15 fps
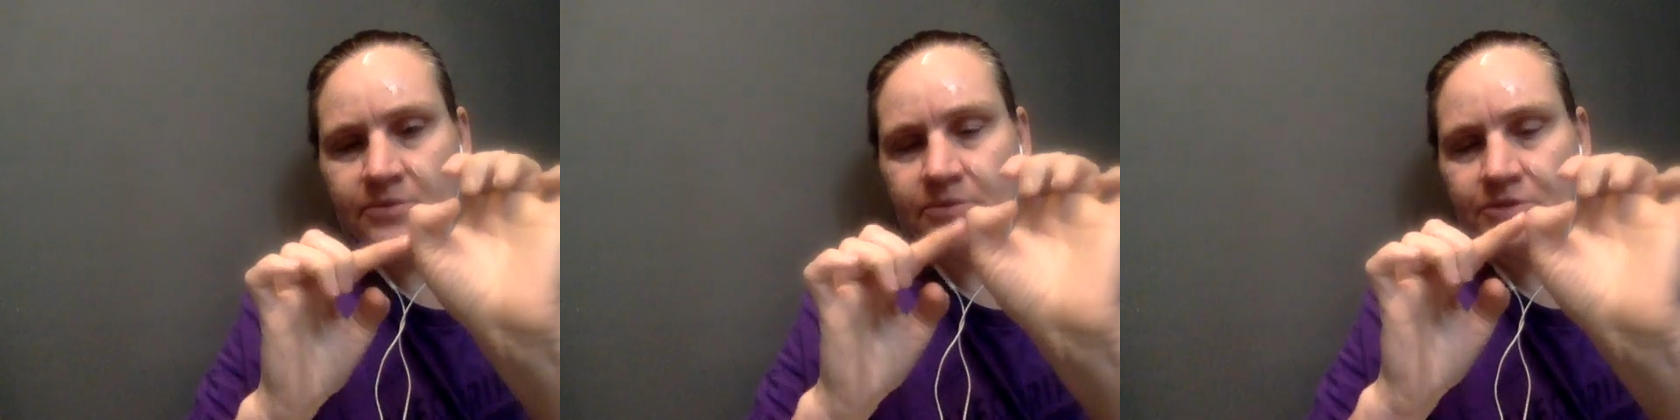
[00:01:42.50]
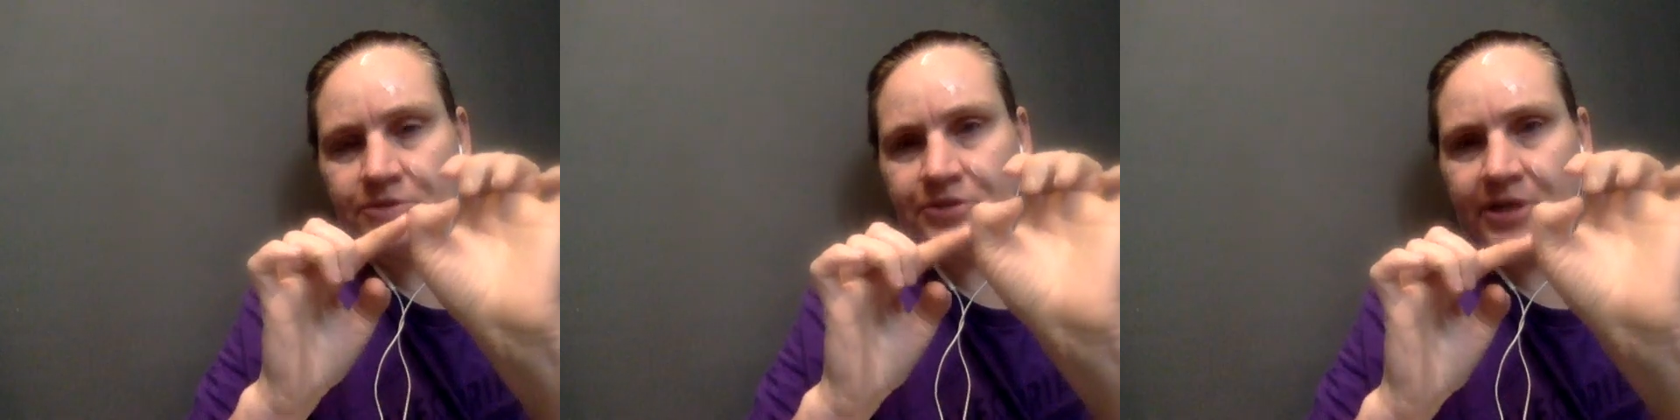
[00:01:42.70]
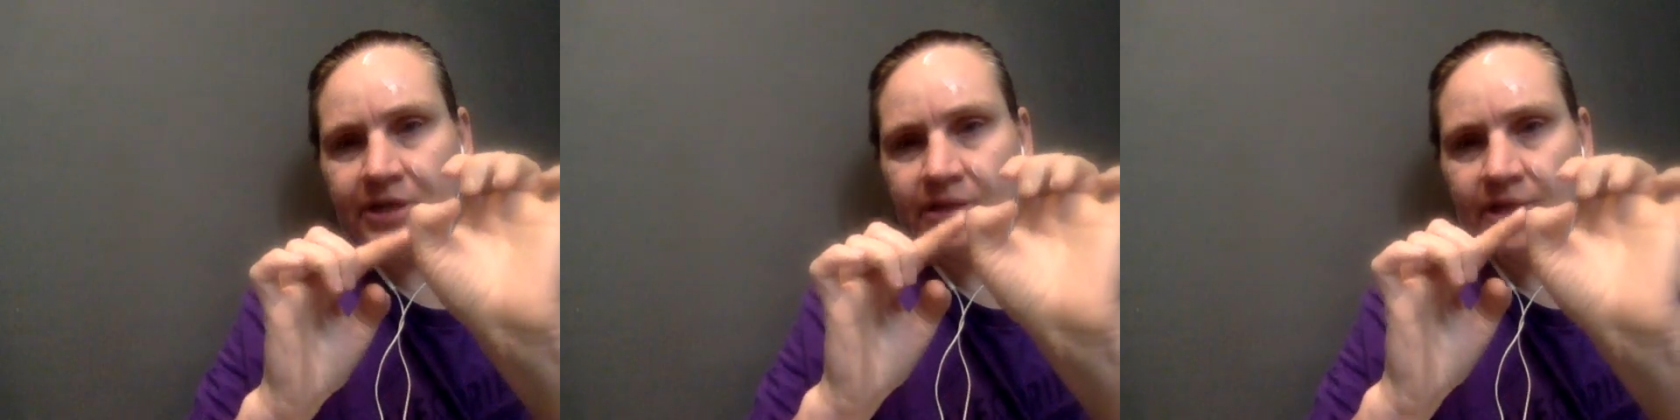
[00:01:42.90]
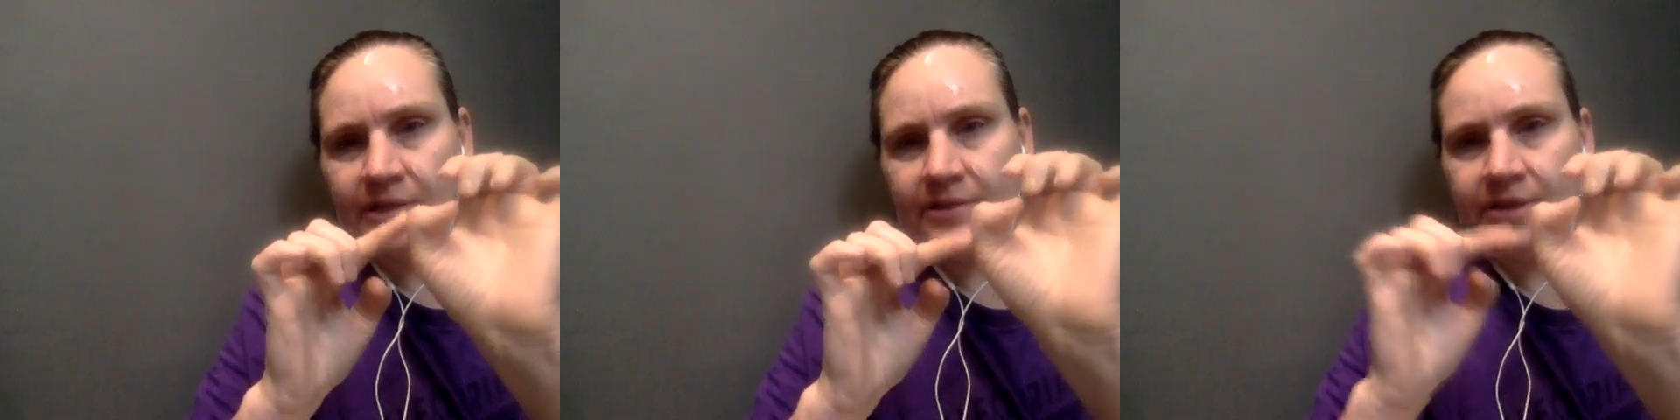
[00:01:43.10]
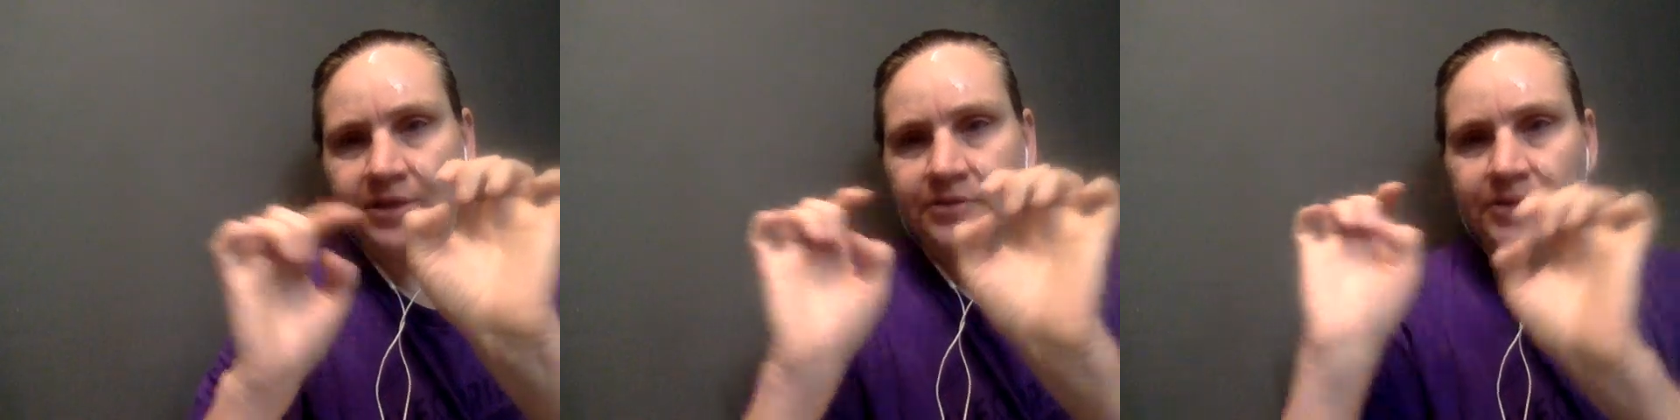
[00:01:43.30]
straight line
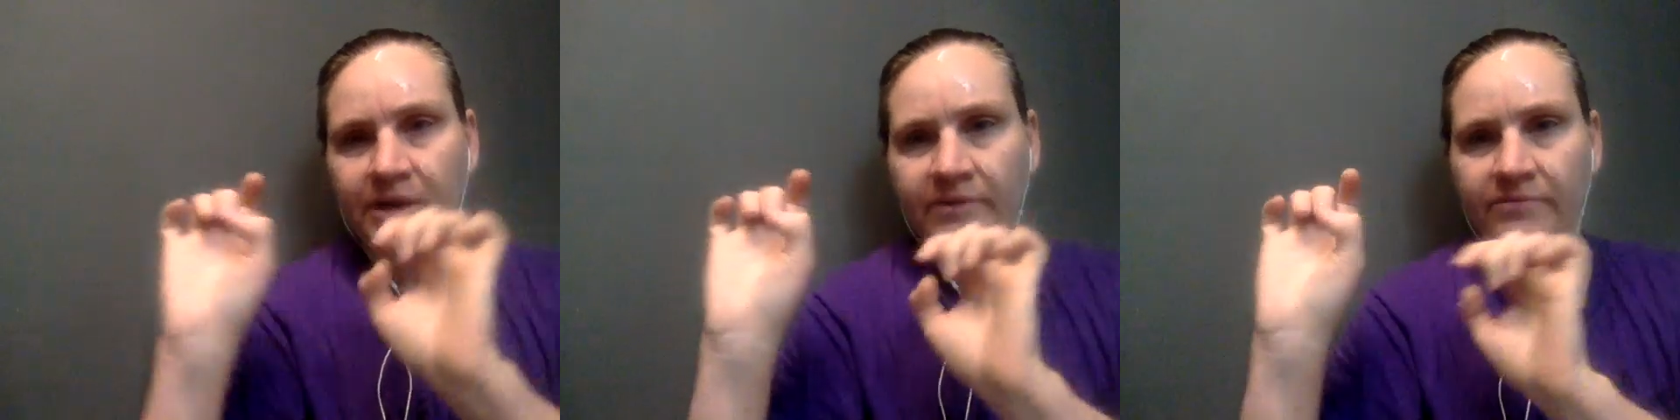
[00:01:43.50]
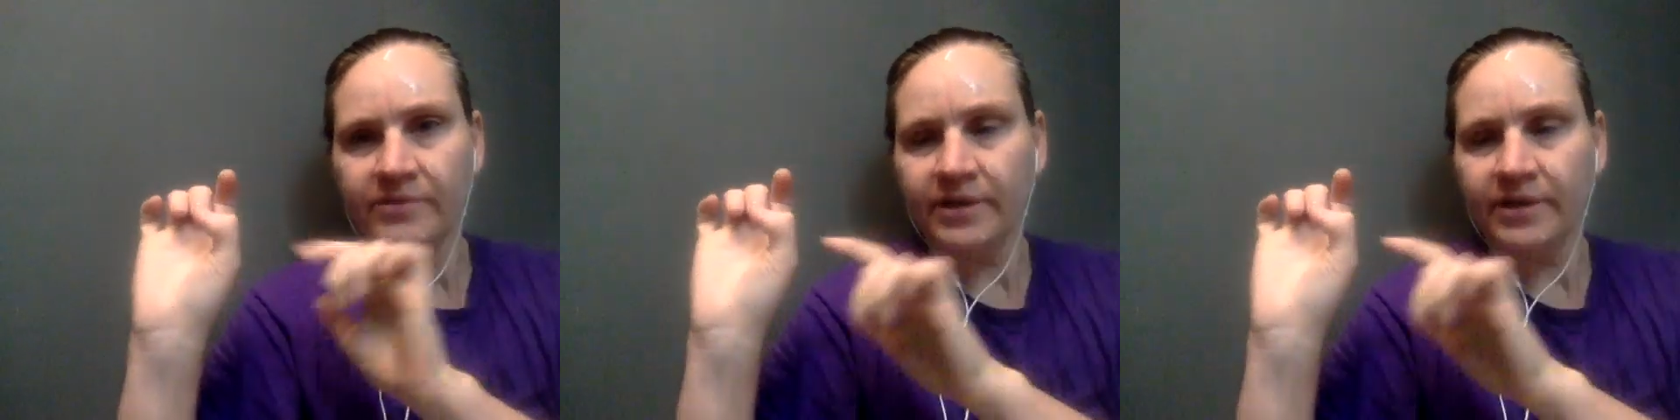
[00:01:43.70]
that you have